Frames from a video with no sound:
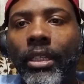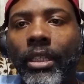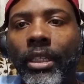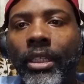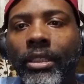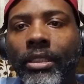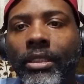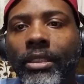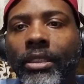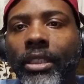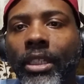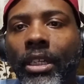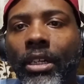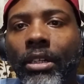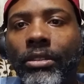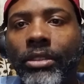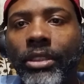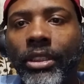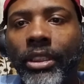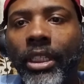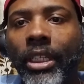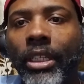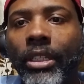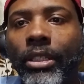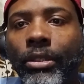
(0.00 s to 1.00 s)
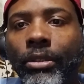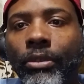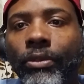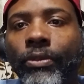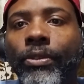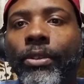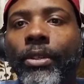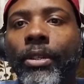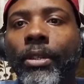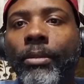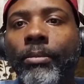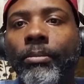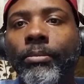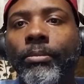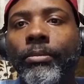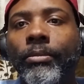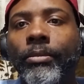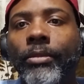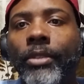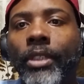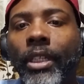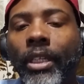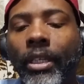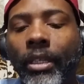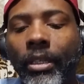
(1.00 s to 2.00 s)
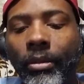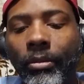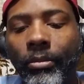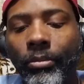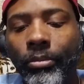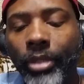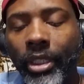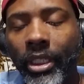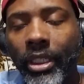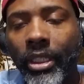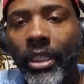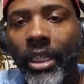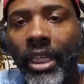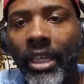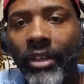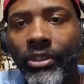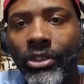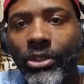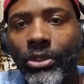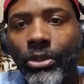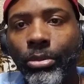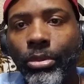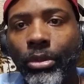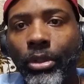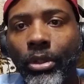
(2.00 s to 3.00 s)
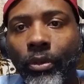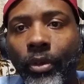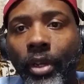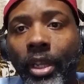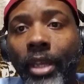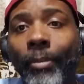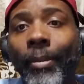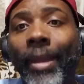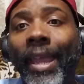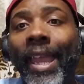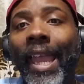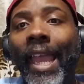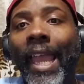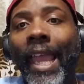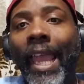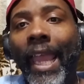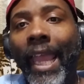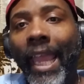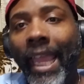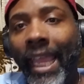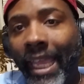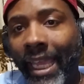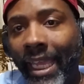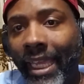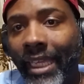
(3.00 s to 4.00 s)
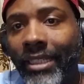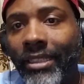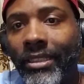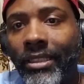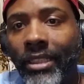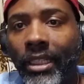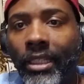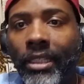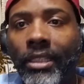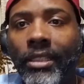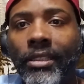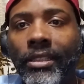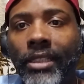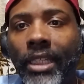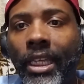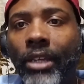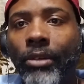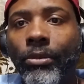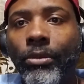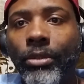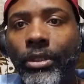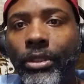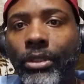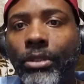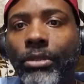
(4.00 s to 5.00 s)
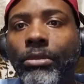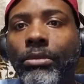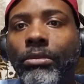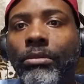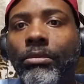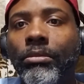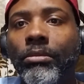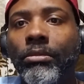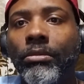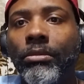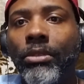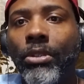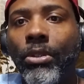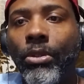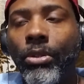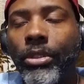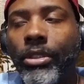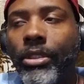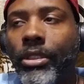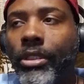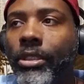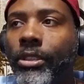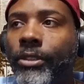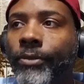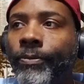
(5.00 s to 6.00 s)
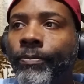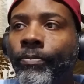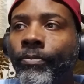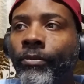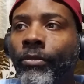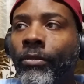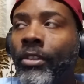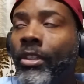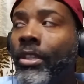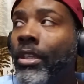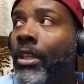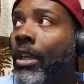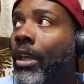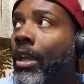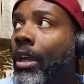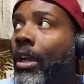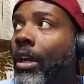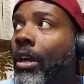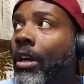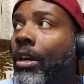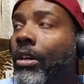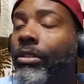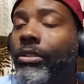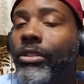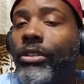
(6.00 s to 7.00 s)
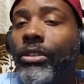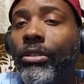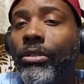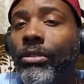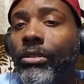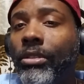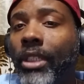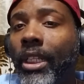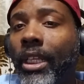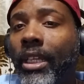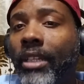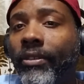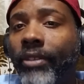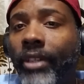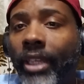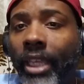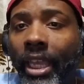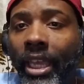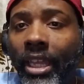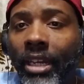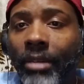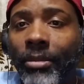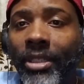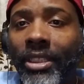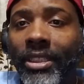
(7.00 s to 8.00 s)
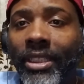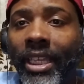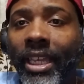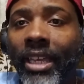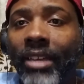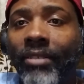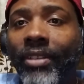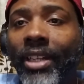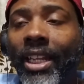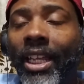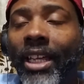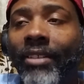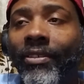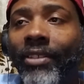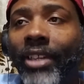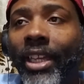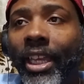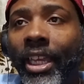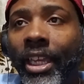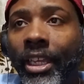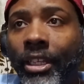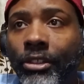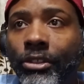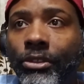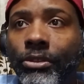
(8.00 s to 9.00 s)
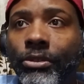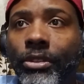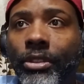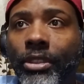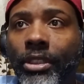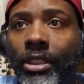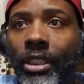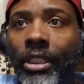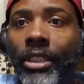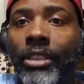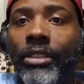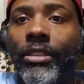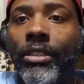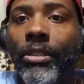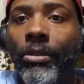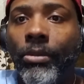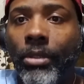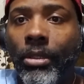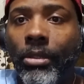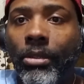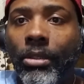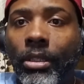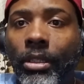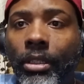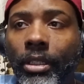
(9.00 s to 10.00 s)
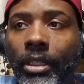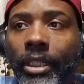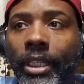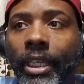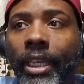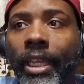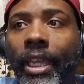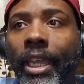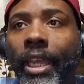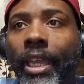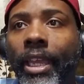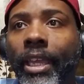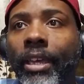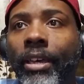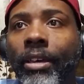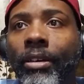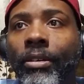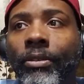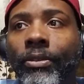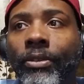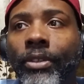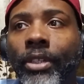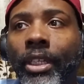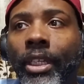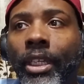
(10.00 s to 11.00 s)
entity altogether from being an after school program and taking Taekwondo courses. Also, a lot of academies have a lot of extra things going on. They have